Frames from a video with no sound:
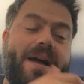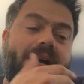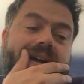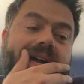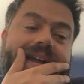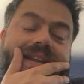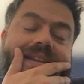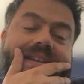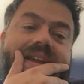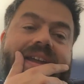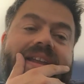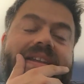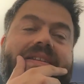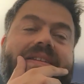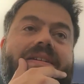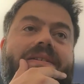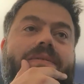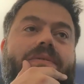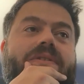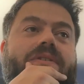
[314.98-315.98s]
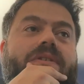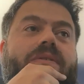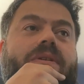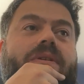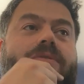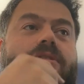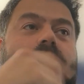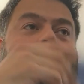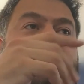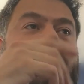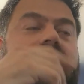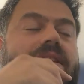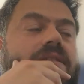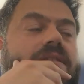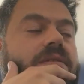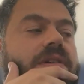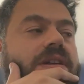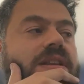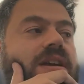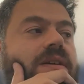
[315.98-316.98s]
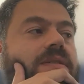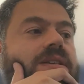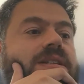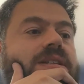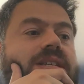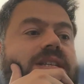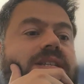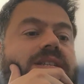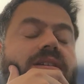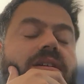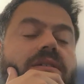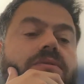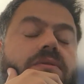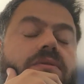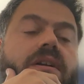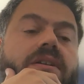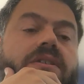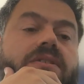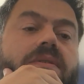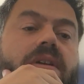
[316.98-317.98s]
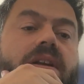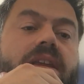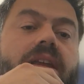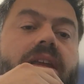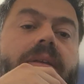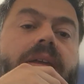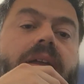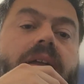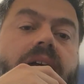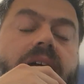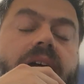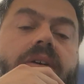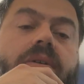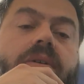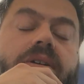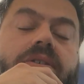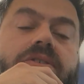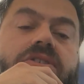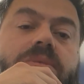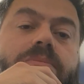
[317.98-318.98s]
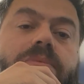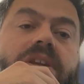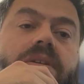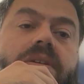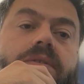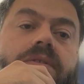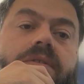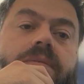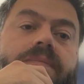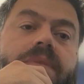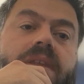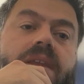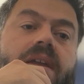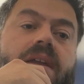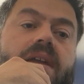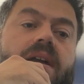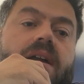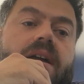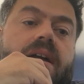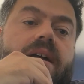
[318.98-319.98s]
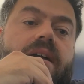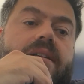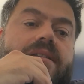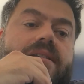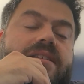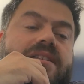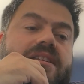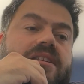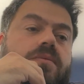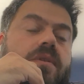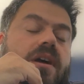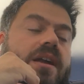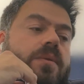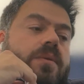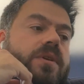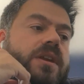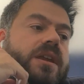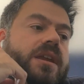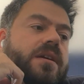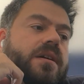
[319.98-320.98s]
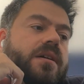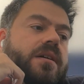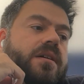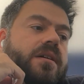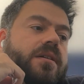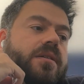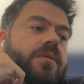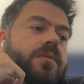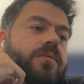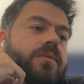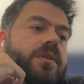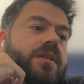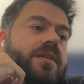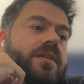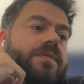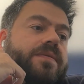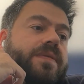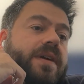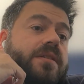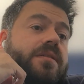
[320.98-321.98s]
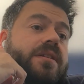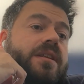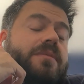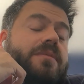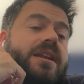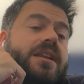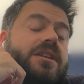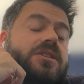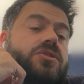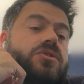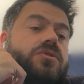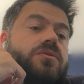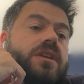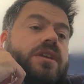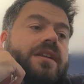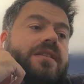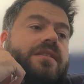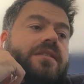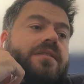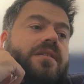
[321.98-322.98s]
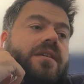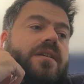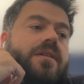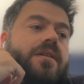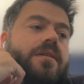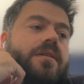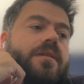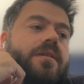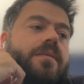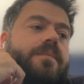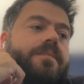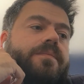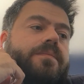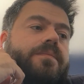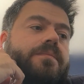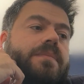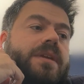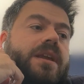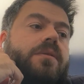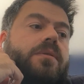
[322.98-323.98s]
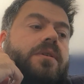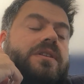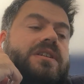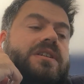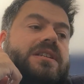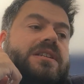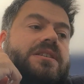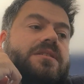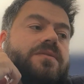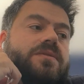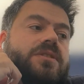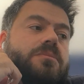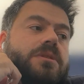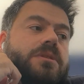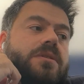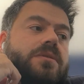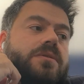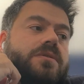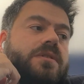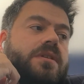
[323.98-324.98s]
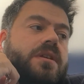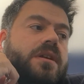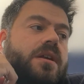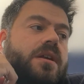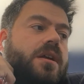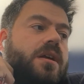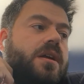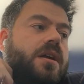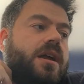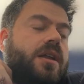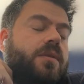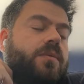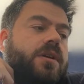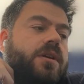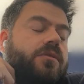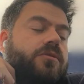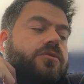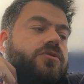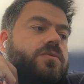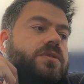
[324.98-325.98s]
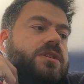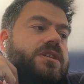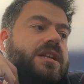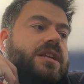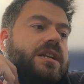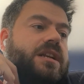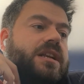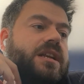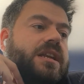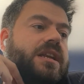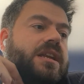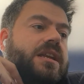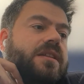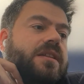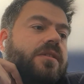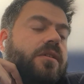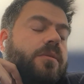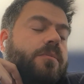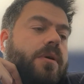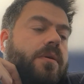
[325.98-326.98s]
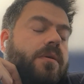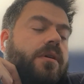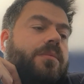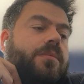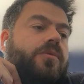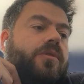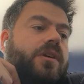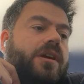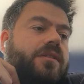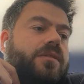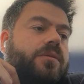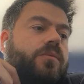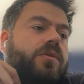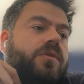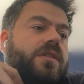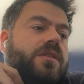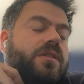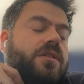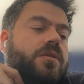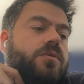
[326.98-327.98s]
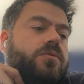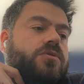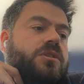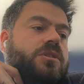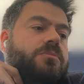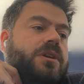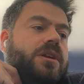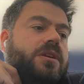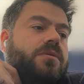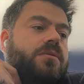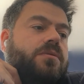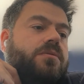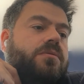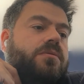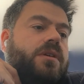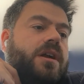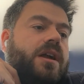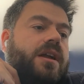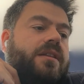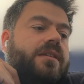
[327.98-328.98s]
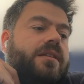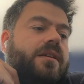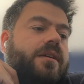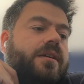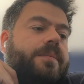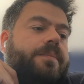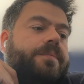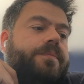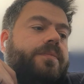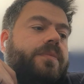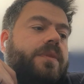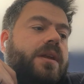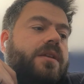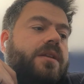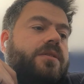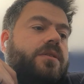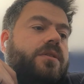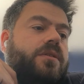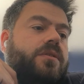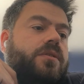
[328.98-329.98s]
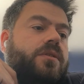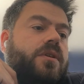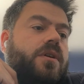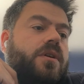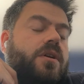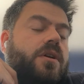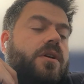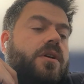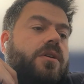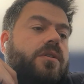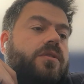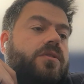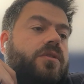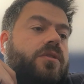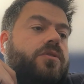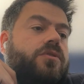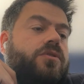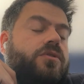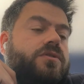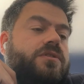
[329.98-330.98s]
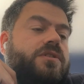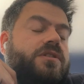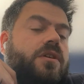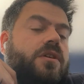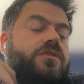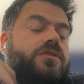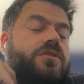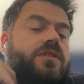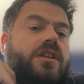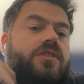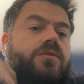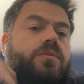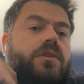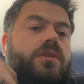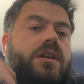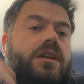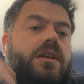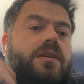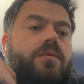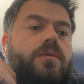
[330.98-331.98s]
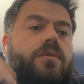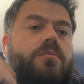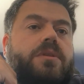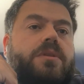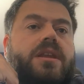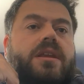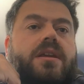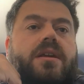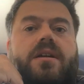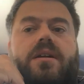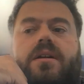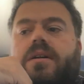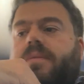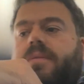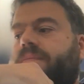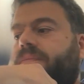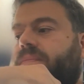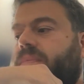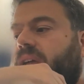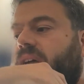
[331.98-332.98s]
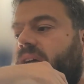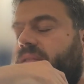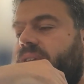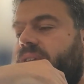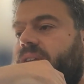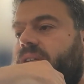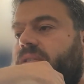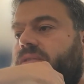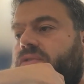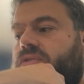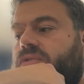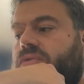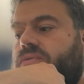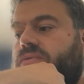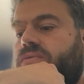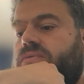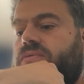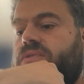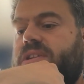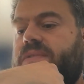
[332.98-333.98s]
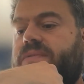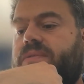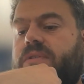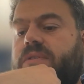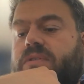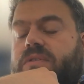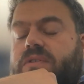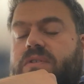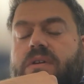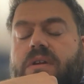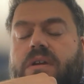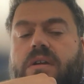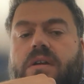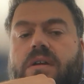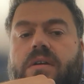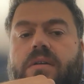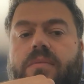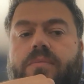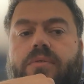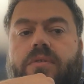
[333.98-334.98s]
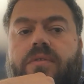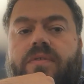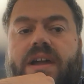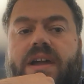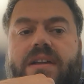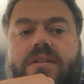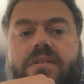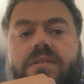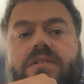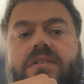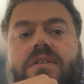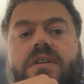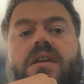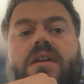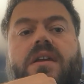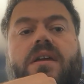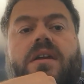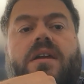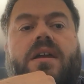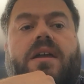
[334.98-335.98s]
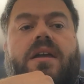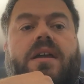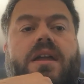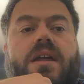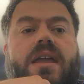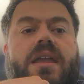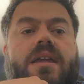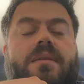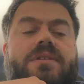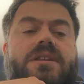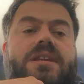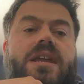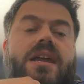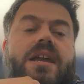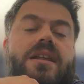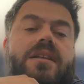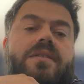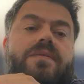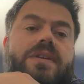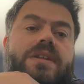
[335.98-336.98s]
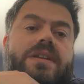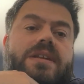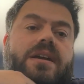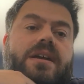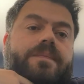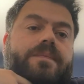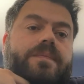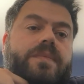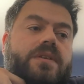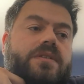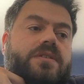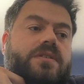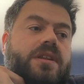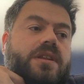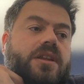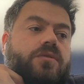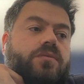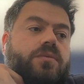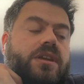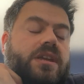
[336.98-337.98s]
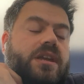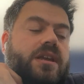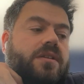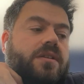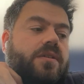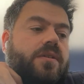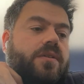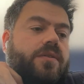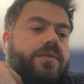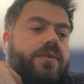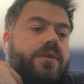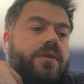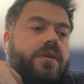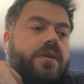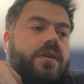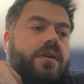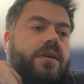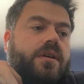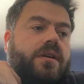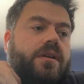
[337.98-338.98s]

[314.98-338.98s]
And with the crypto market going down, it's easier to actually acquire GPUs. And this is why we finally managed to get big quantities of GPUs. And we announced recently the power upgrade with new GPU. And the good news is also that we will be having two different providers, AMD and NVIDIA, so that we can offer